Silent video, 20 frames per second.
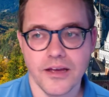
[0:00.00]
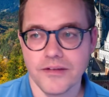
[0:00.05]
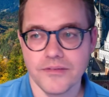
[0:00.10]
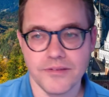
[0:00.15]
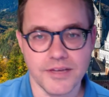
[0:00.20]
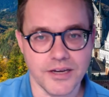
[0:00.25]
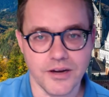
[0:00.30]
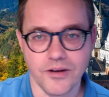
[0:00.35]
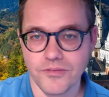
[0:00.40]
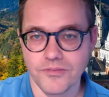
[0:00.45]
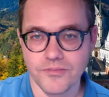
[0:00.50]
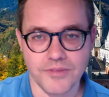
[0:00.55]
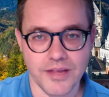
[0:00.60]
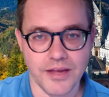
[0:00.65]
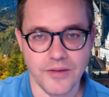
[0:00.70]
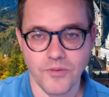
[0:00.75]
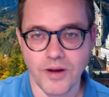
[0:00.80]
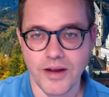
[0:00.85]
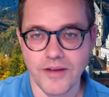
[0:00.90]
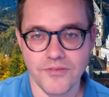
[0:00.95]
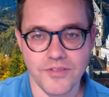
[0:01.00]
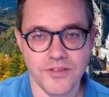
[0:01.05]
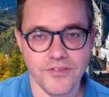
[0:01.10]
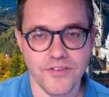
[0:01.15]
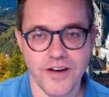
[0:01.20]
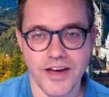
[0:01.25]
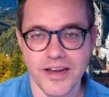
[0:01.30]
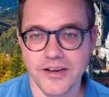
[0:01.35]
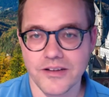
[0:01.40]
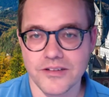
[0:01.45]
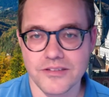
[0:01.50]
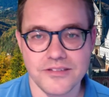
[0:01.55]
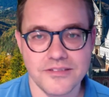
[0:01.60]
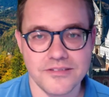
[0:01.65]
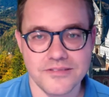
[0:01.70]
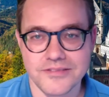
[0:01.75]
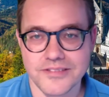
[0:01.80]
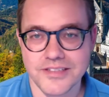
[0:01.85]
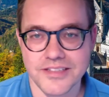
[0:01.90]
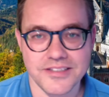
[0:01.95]
you know, they waved the final,
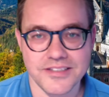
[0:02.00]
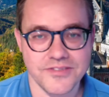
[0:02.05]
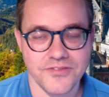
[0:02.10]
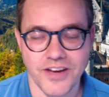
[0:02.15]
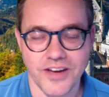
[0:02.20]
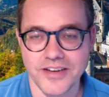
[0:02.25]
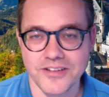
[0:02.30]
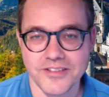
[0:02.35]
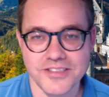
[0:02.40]
this final